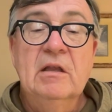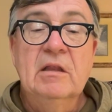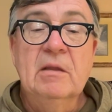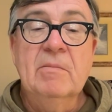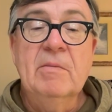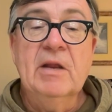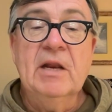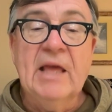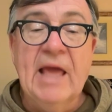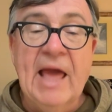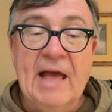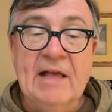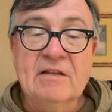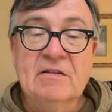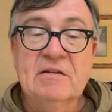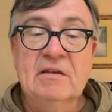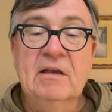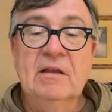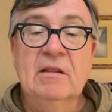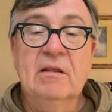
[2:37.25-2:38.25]
the Mini
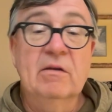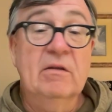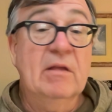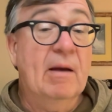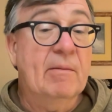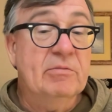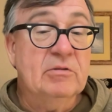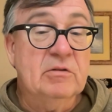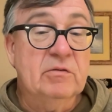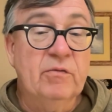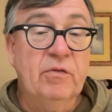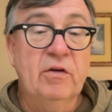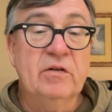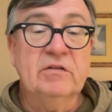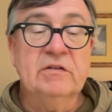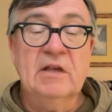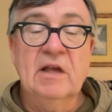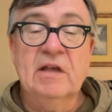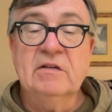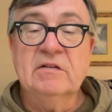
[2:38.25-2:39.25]
S E, that, that was the
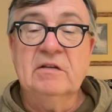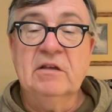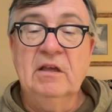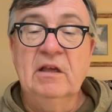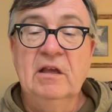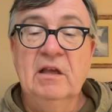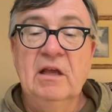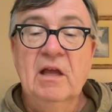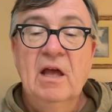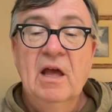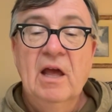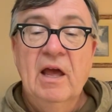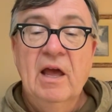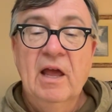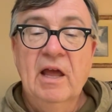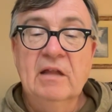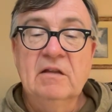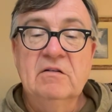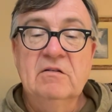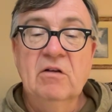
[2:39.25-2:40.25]
first S E,
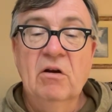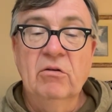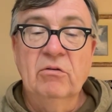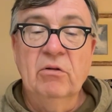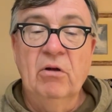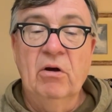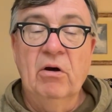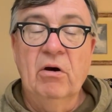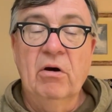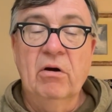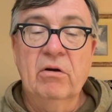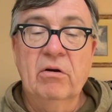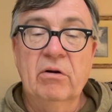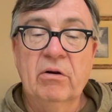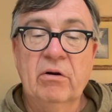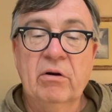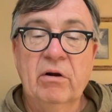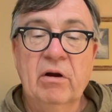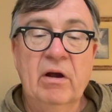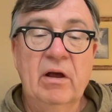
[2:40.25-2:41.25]
it's no
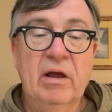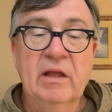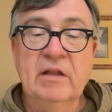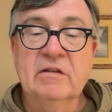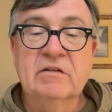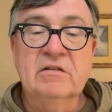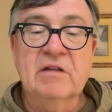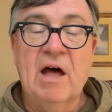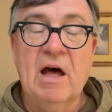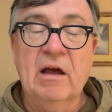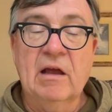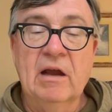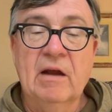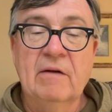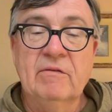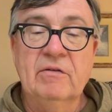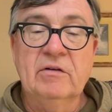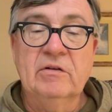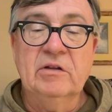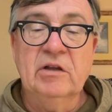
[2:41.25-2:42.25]
longer uh, in stock
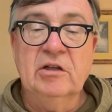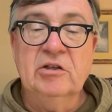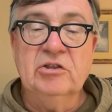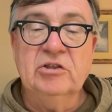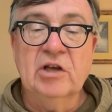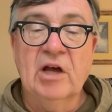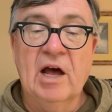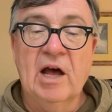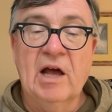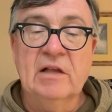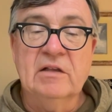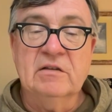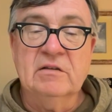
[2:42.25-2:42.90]
over at D J I.